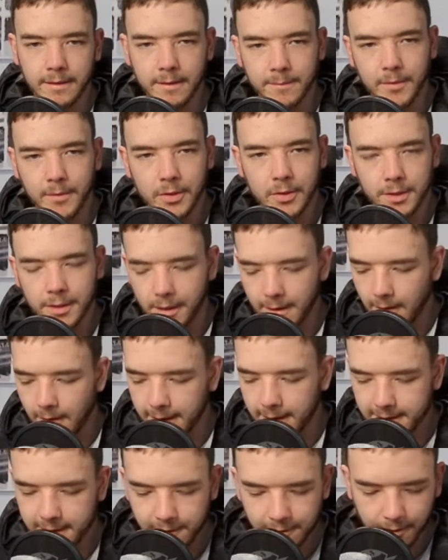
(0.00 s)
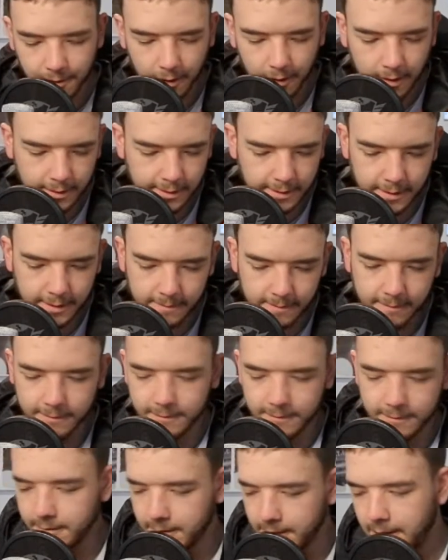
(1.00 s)
I'm not going to lie to you guys.
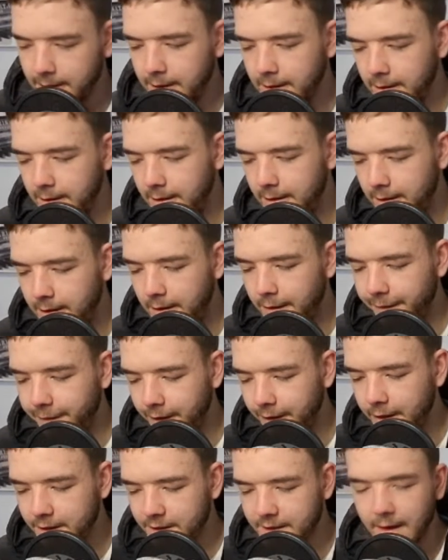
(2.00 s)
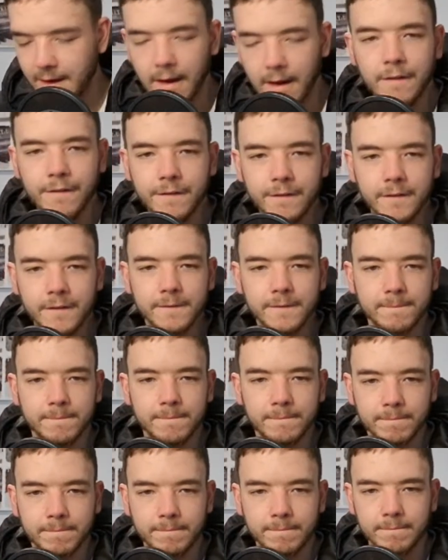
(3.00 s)
First half,
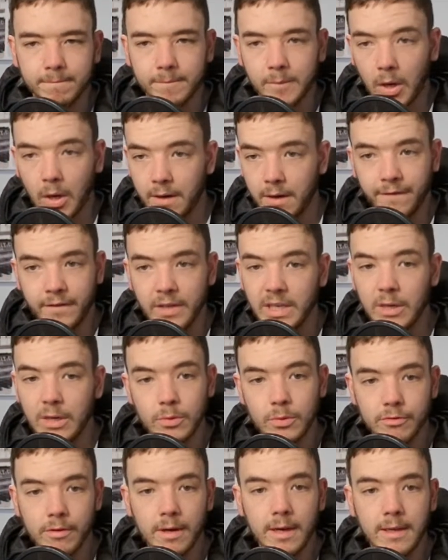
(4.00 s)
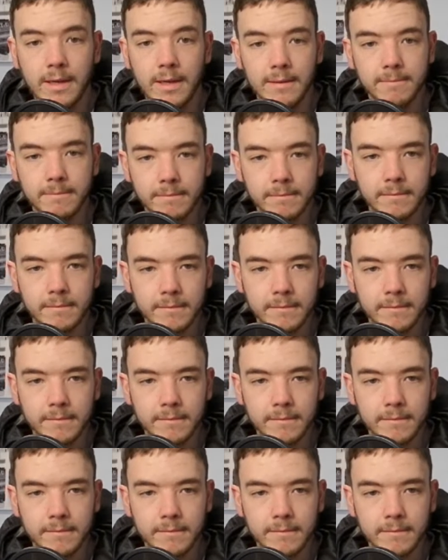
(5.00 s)
I didn't think he was great.